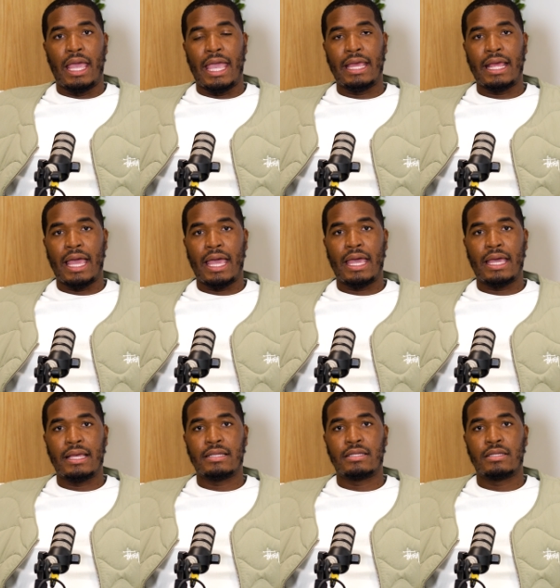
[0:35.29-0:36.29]
it
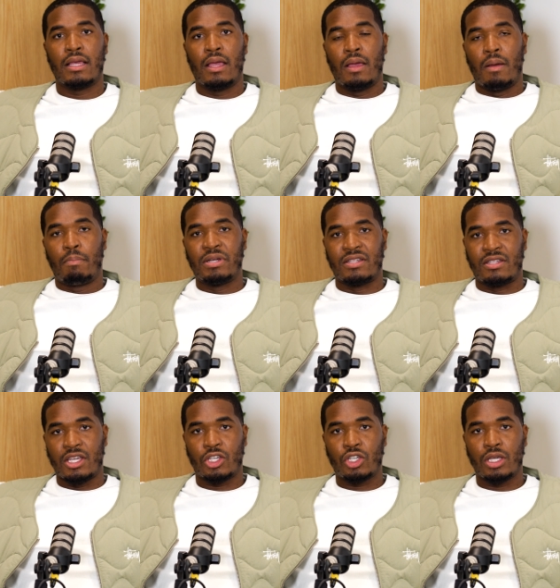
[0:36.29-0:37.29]
has
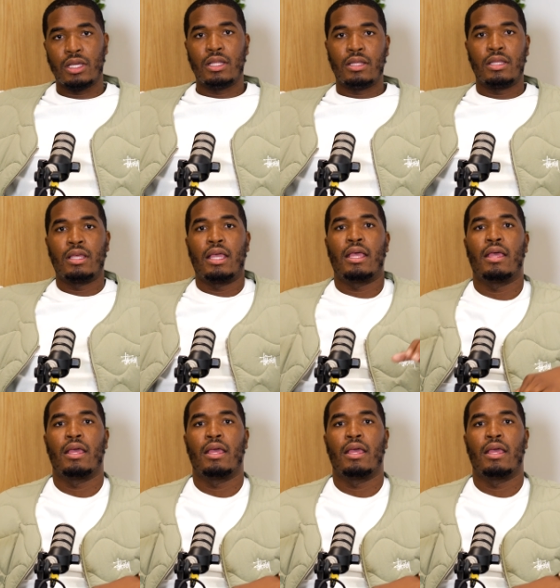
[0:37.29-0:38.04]
positioned